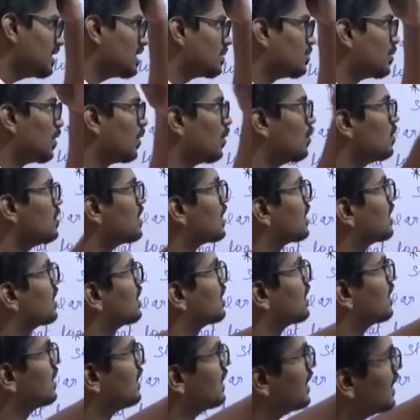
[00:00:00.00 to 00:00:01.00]
about
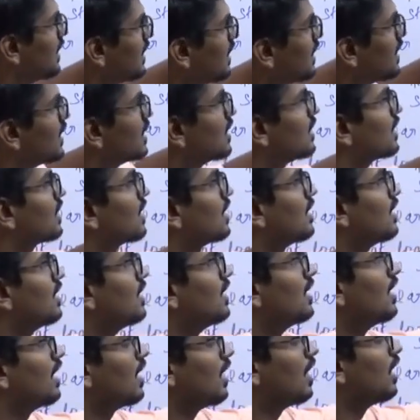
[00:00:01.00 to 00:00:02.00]
linear,
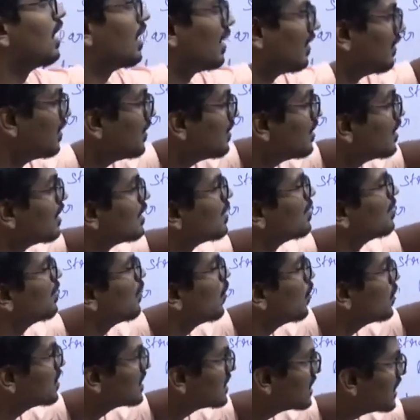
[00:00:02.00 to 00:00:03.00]
we will
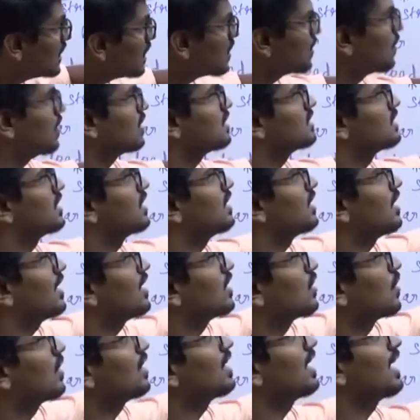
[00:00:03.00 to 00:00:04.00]
mostly
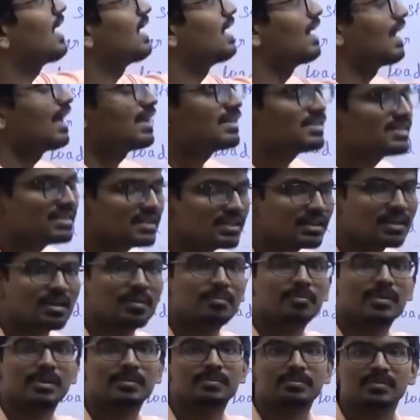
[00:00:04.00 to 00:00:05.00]
concentrate on elastic
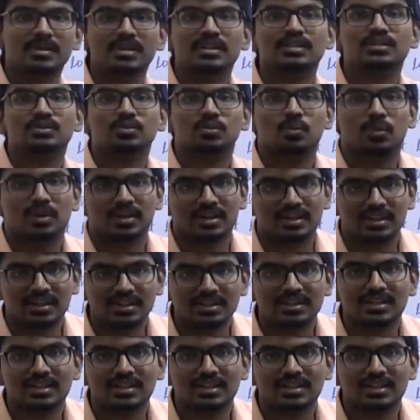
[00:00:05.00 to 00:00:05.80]
members only,